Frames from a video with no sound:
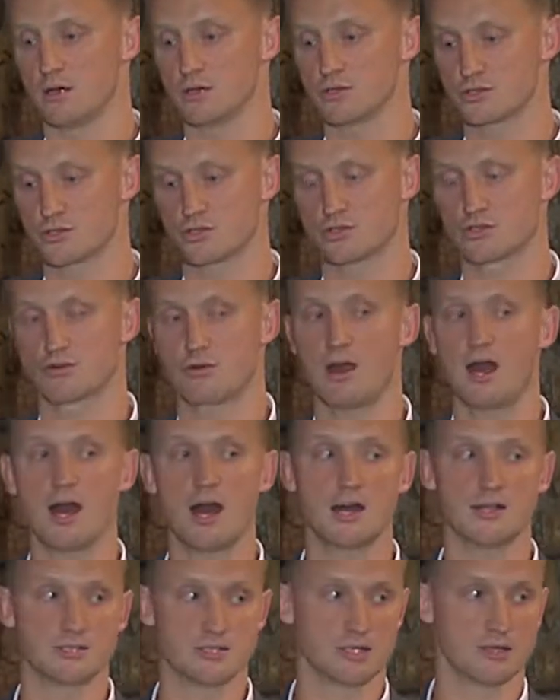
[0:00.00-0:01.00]

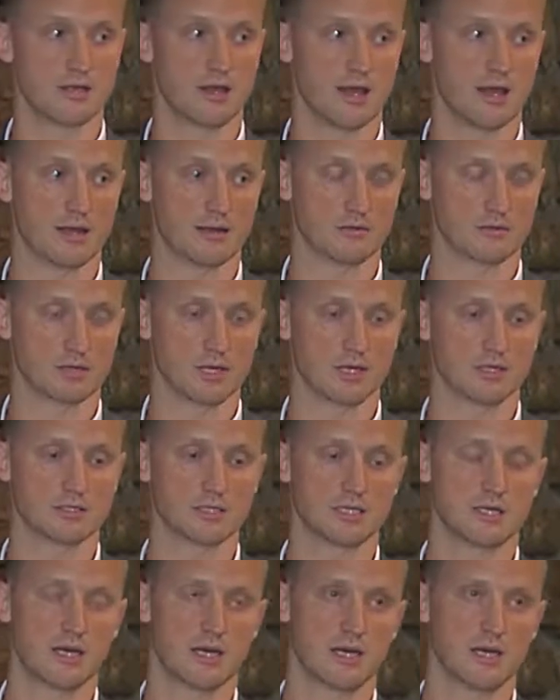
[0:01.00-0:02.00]
strides in that. Okay,
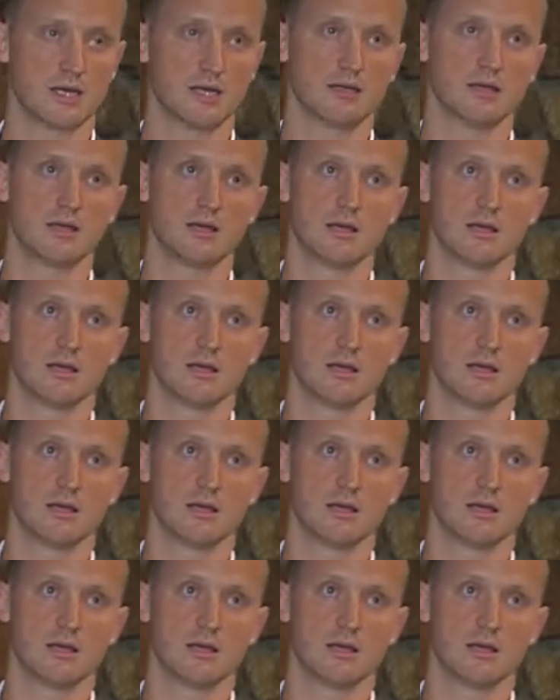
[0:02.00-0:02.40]
today,